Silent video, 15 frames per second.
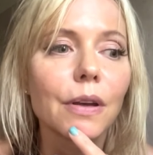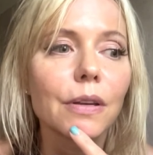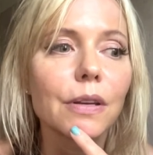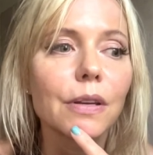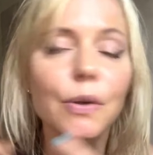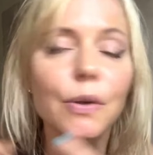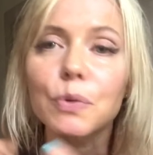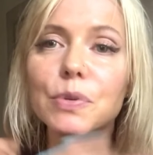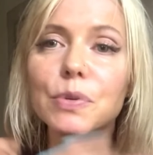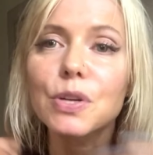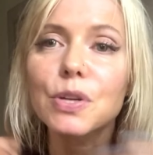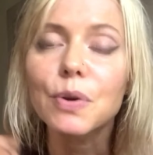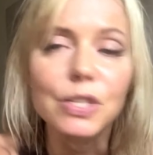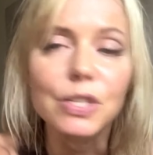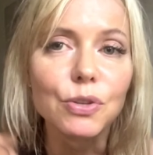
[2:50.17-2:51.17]

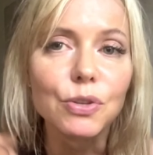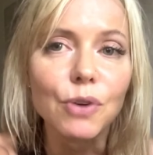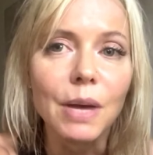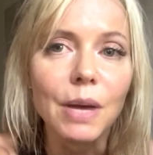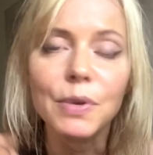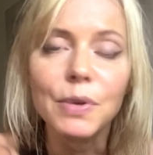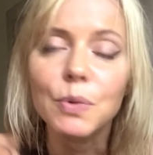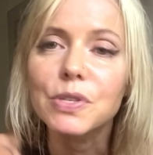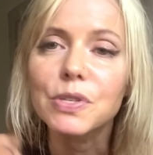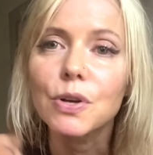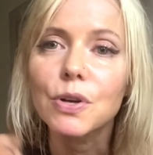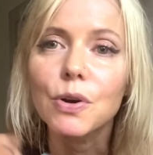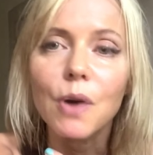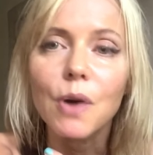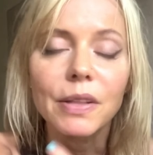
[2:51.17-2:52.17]
Instagram, there was
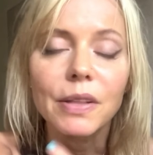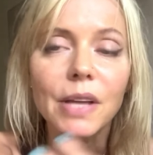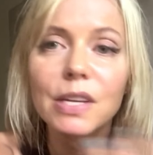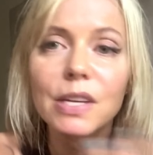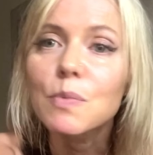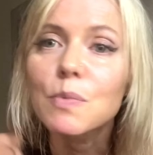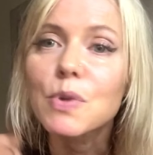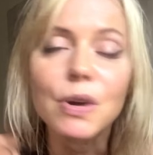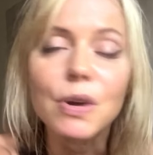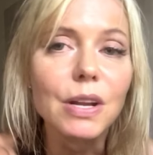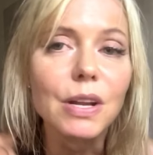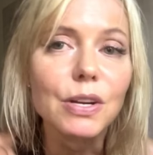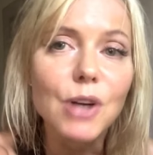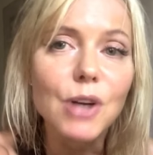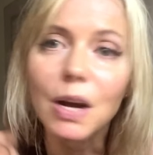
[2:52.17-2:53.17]
no online community
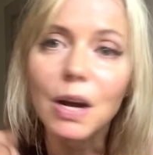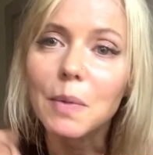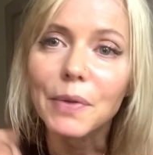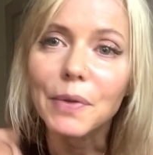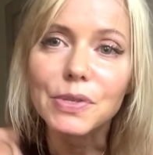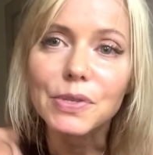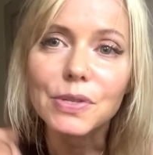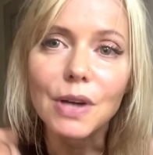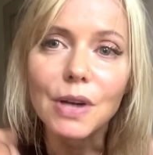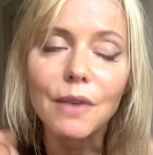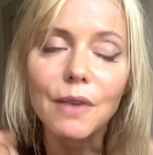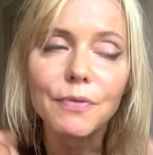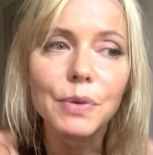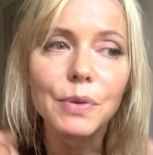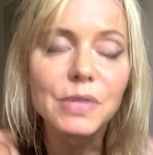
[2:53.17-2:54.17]
to talk about this
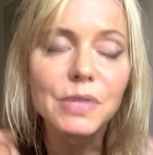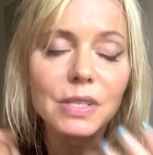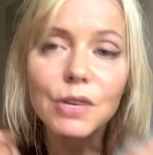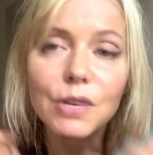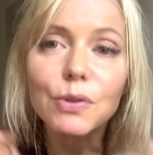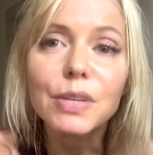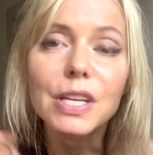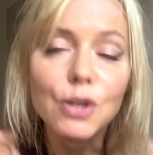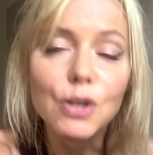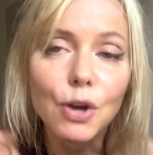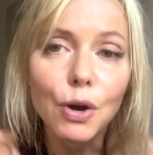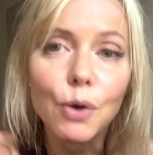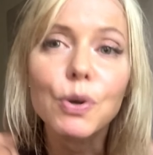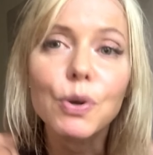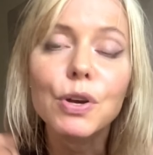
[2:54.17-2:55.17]
stuff. There was literally
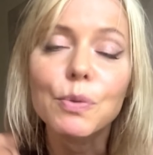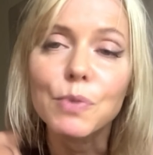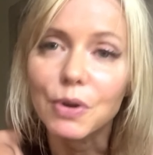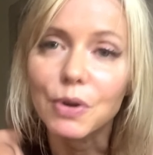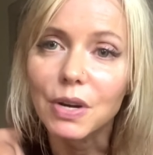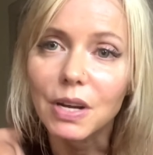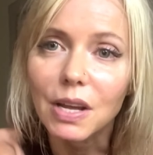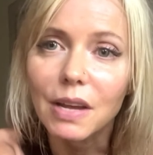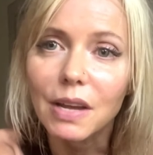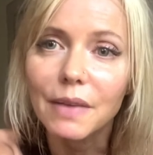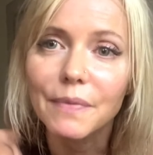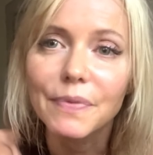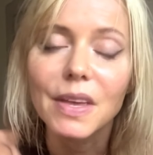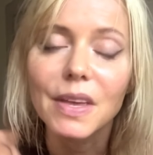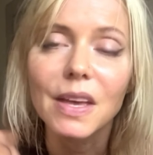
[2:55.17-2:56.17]
no community.
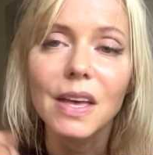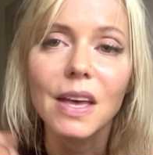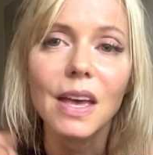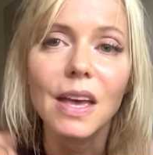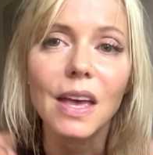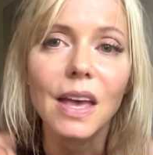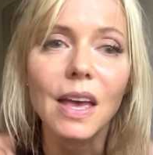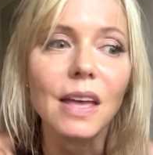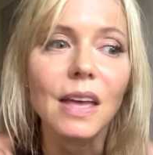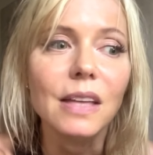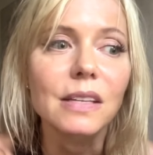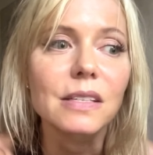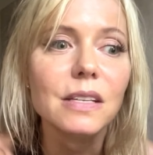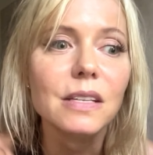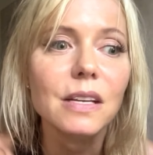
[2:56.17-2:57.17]

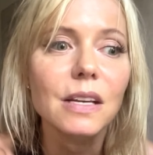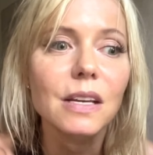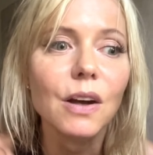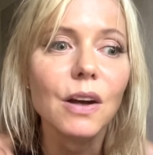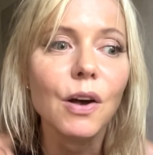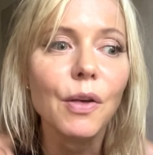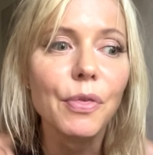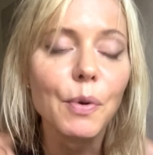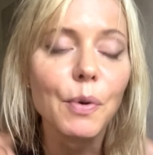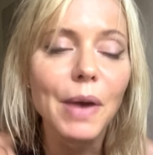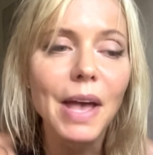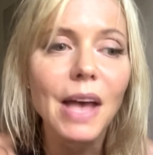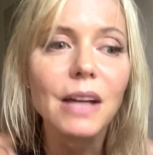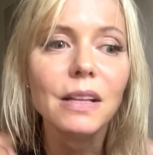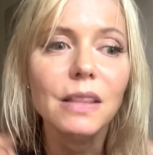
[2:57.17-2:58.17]
And although I
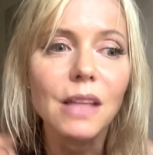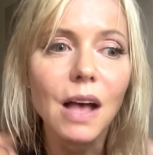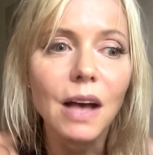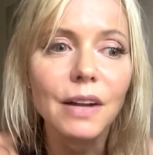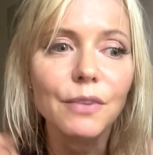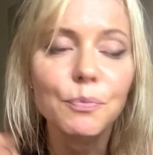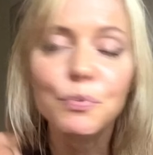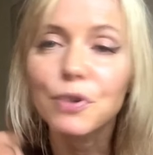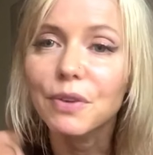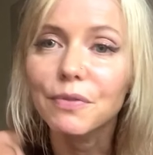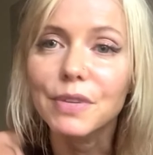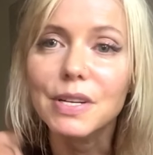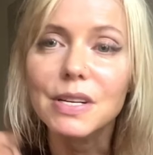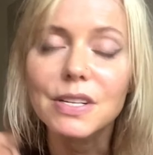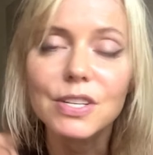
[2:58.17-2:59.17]
had a lot of
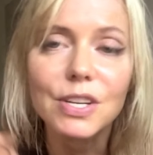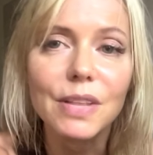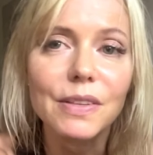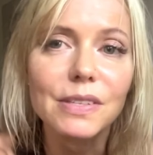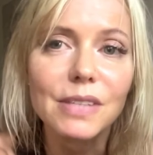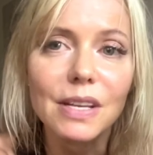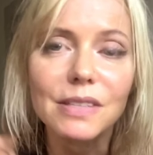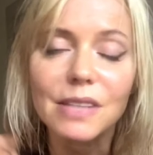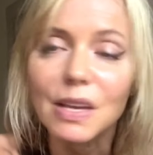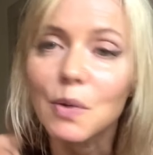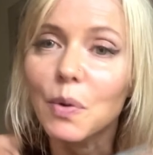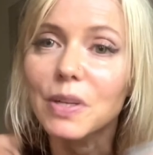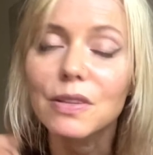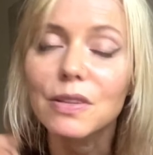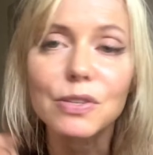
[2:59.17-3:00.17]
privilege in the sense that you
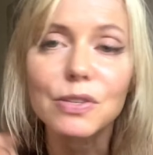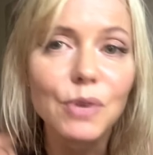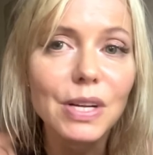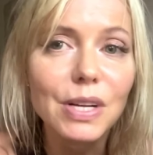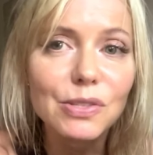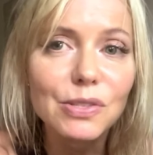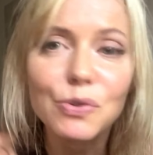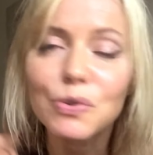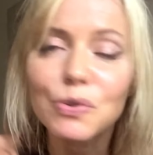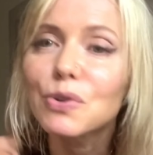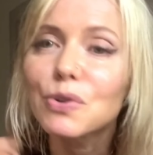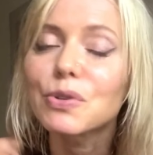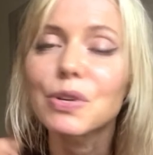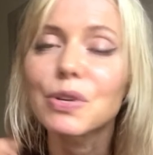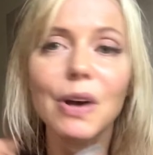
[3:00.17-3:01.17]
went to this great
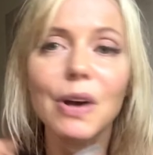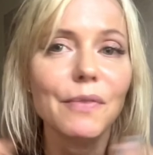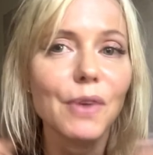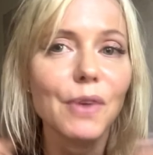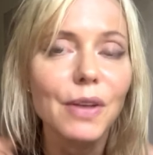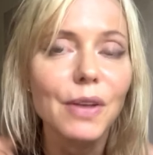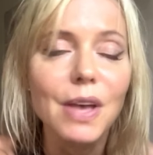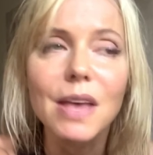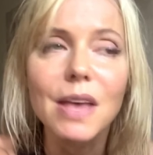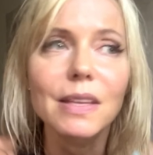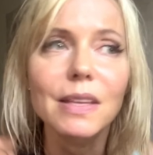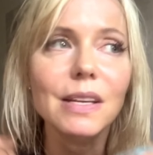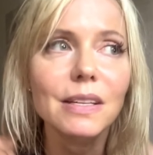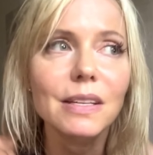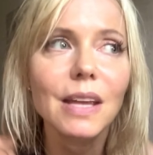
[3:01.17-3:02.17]
school, have
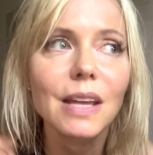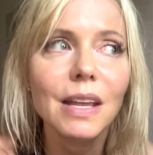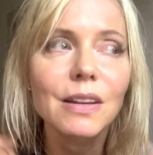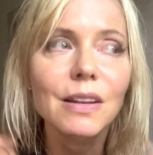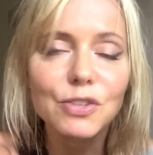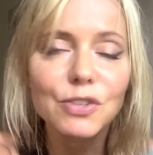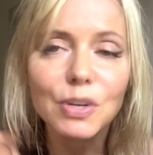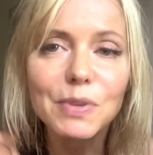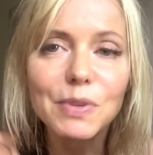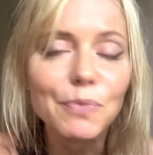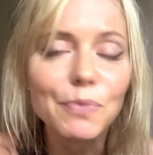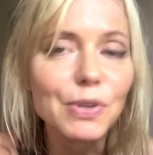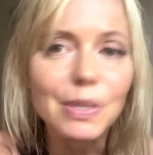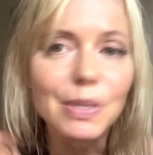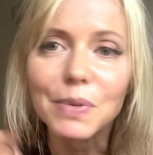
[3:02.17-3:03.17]
in terms of
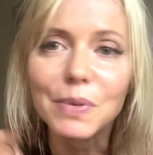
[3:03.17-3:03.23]
music